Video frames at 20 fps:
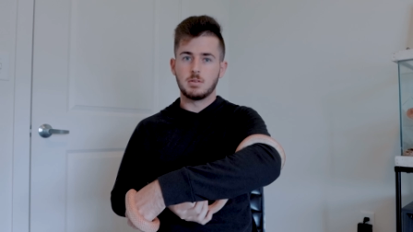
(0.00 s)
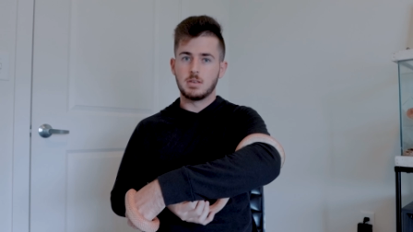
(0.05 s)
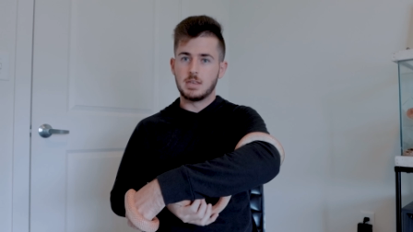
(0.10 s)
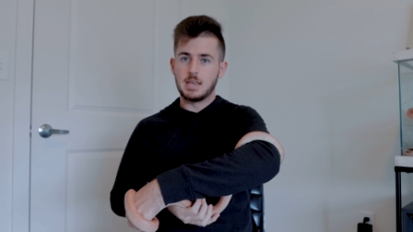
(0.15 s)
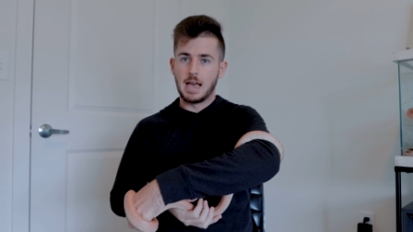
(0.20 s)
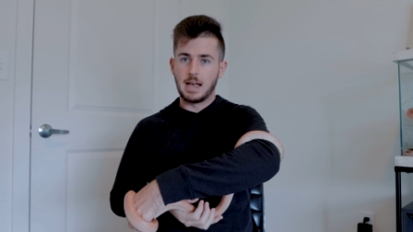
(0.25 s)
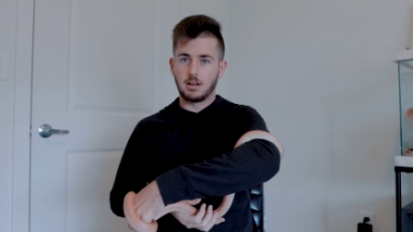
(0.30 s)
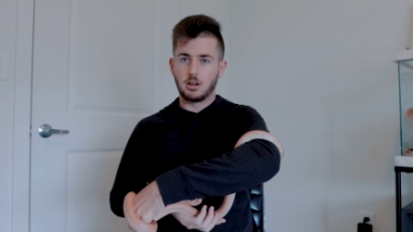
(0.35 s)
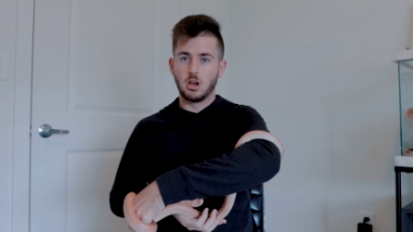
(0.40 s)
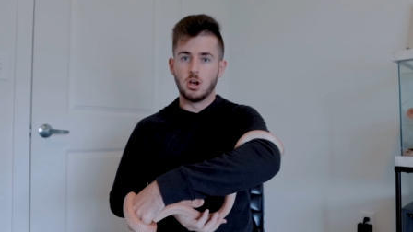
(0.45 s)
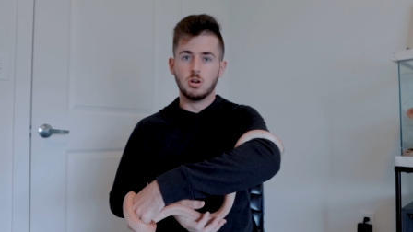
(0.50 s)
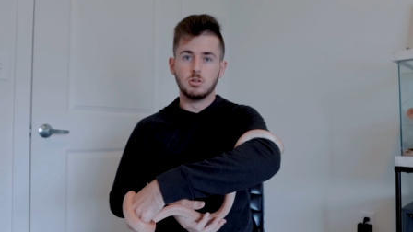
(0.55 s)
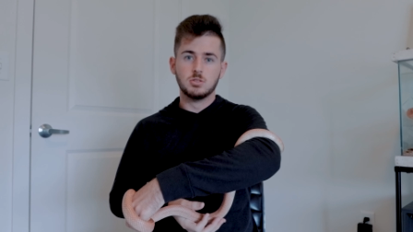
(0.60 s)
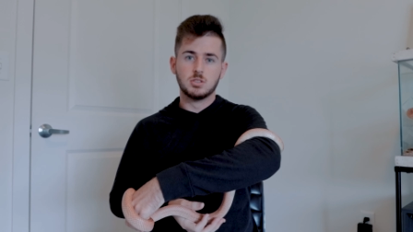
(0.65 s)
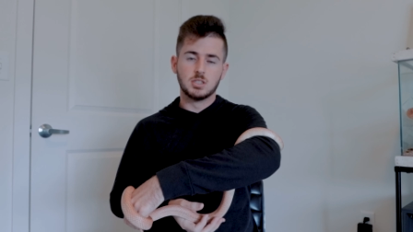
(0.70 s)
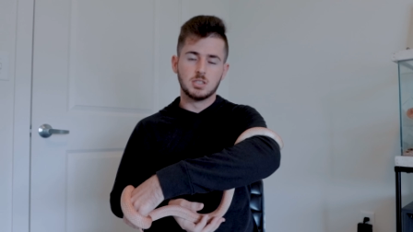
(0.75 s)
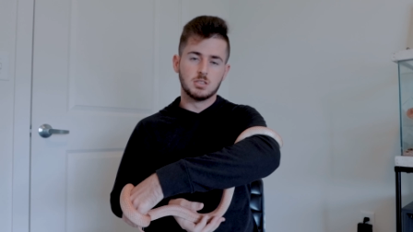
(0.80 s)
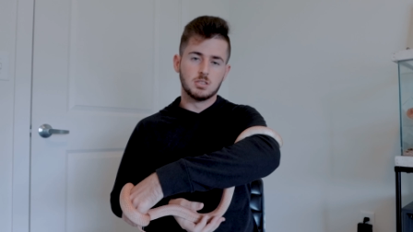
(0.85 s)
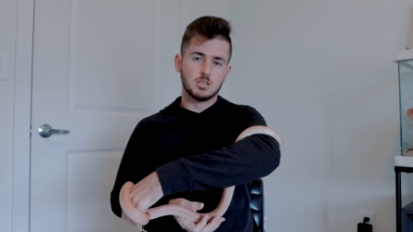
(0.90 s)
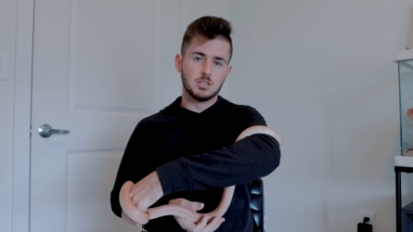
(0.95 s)

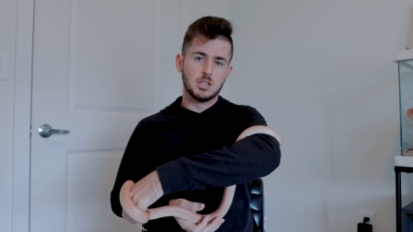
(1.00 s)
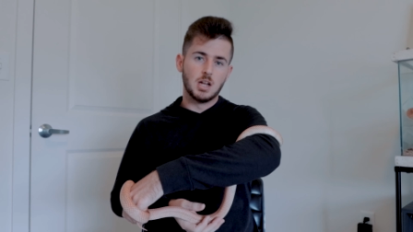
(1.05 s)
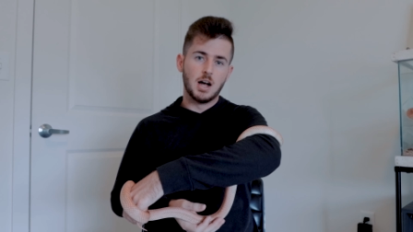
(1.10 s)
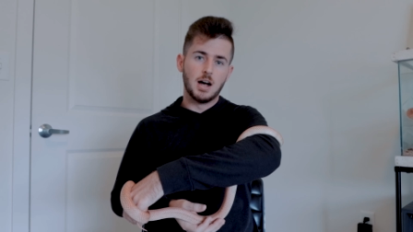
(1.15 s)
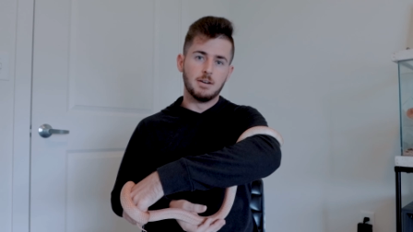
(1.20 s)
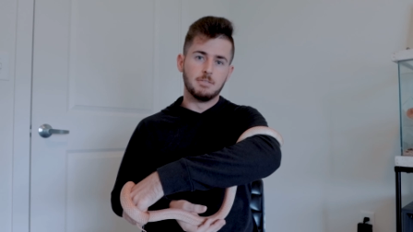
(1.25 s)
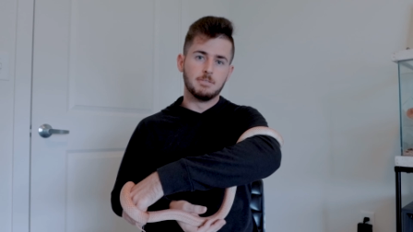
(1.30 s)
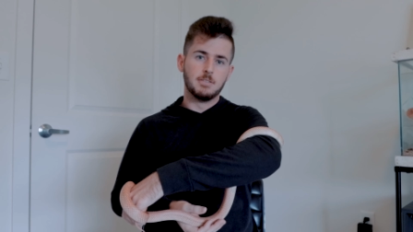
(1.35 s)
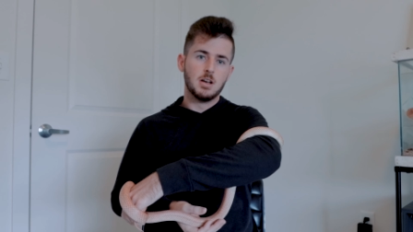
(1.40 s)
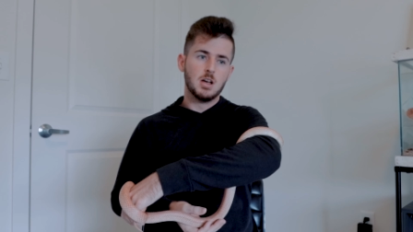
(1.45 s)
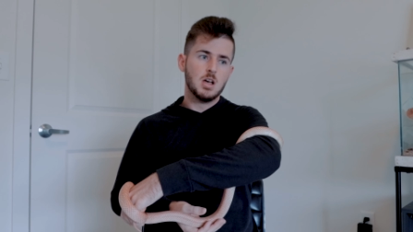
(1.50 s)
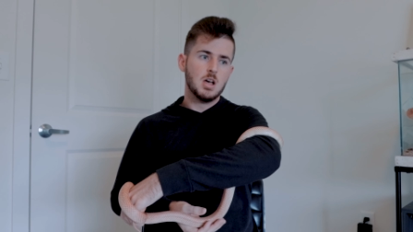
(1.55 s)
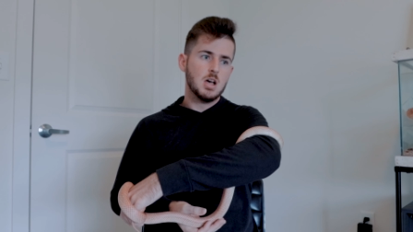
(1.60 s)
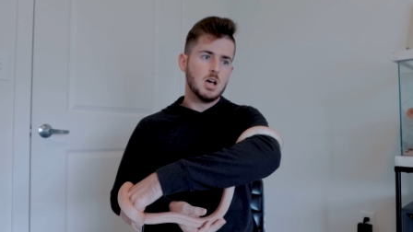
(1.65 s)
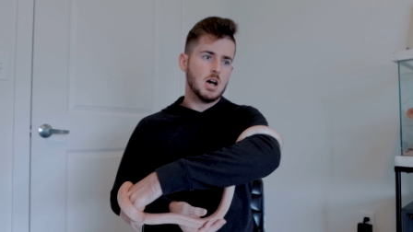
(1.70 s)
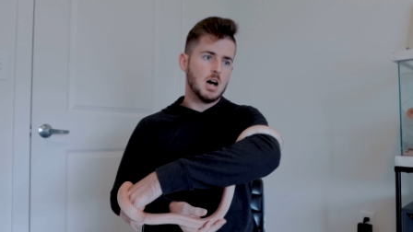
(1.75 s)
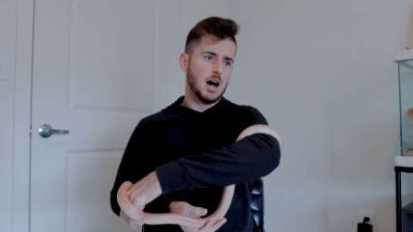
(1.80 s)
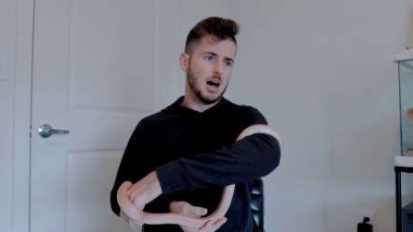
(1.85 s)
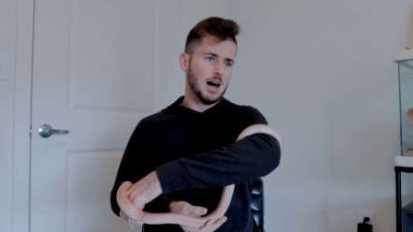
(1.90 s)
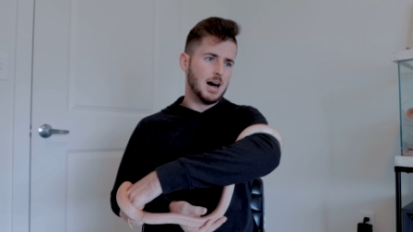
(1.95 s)
geckos and stuff,
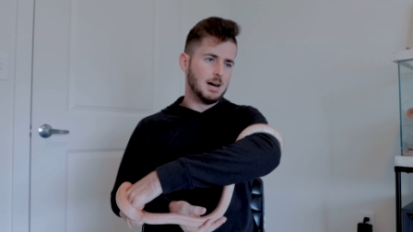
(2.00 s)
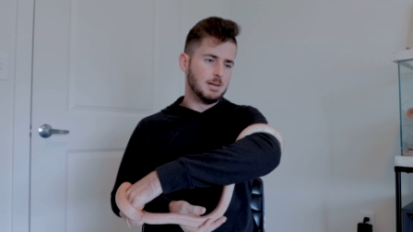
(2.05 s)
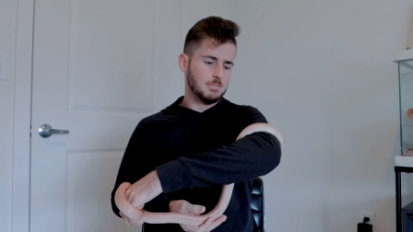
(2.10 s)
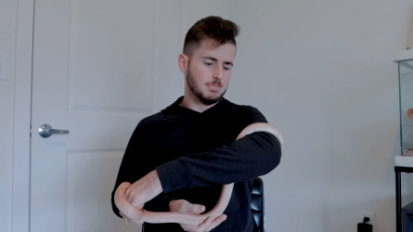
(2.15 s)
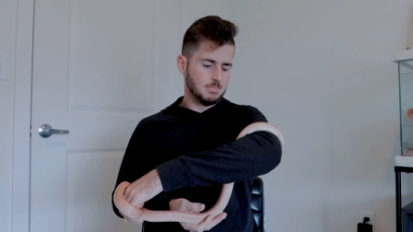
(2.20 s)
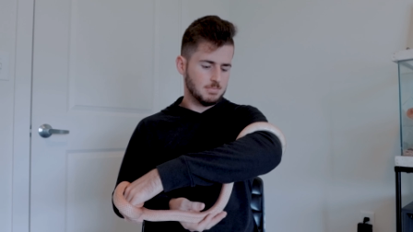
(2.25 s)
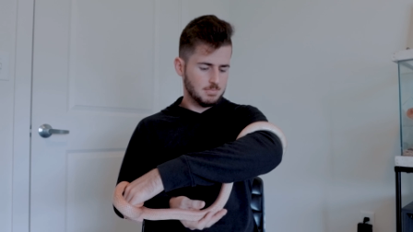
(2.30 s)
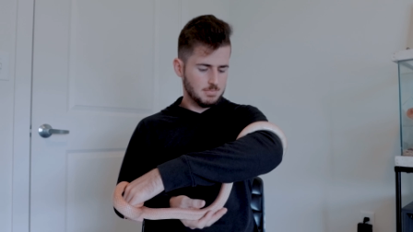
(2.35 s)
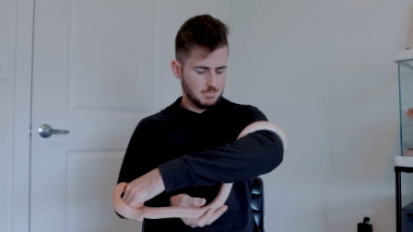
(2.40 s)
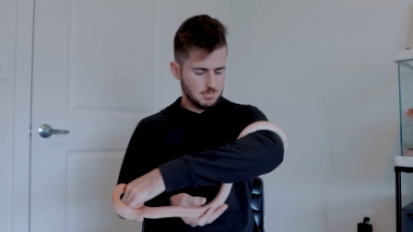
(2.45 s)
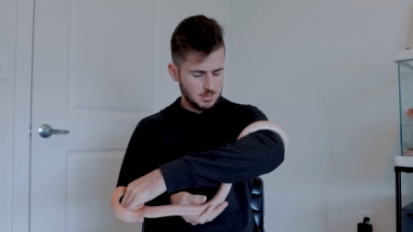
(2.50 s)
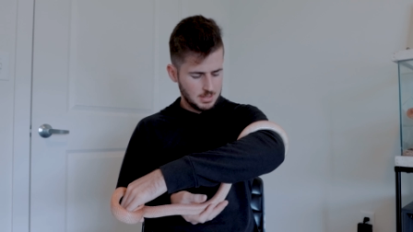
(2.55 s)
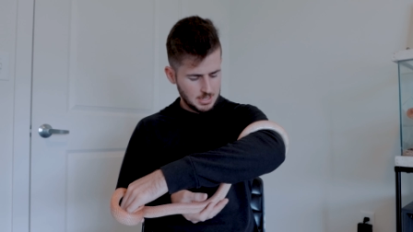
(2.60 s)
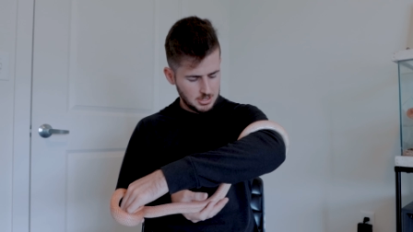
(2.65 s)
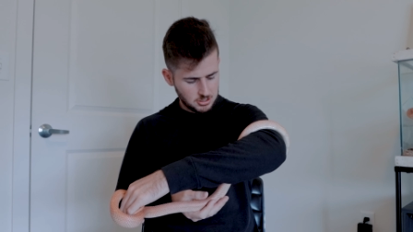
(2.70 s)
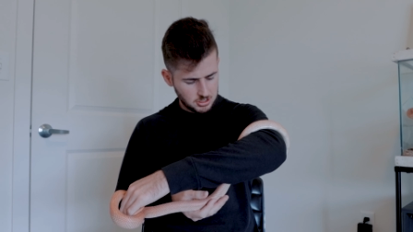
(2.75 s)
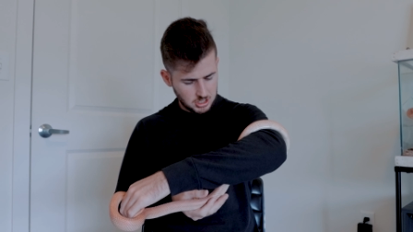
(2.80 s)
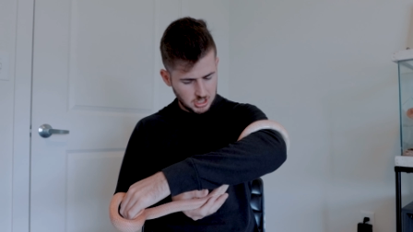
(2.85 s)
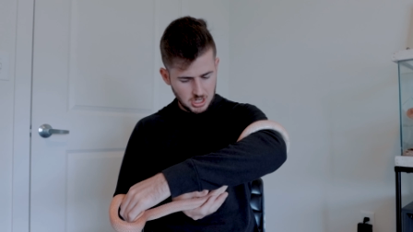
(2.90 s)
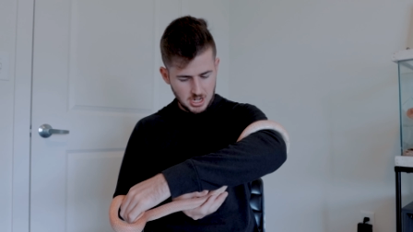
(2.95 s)
um,
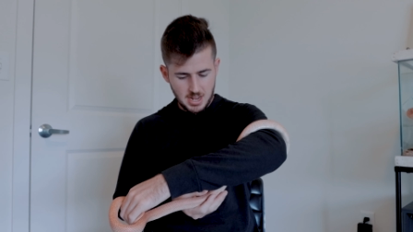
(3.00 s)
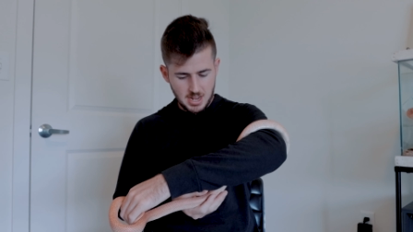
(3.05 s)
little,